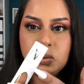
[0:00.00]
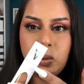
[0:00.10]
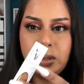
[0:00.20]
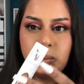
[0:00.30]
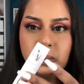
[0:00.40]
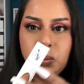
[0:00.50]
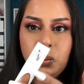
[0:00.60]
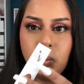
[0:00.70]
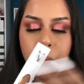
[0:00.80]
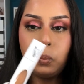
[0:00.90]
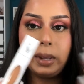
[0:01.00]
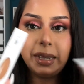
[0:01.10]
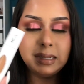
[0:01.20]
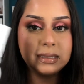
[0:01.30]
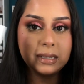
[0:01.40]
so I don't know where
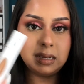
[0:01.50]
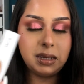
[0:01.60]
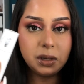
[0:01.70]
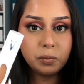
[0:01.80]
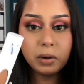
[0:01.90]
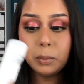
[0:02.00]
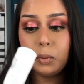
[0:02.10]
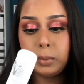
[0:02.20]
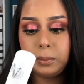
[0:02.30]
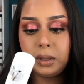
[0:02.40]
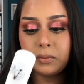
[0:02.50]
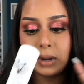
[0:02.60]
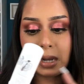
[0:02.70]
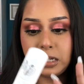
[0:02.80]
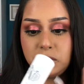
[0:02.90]
it's leaking from, or maybe if
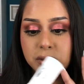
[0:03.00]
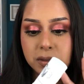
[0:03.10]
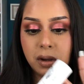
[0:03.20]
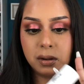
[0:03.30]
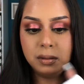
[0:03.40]
I just got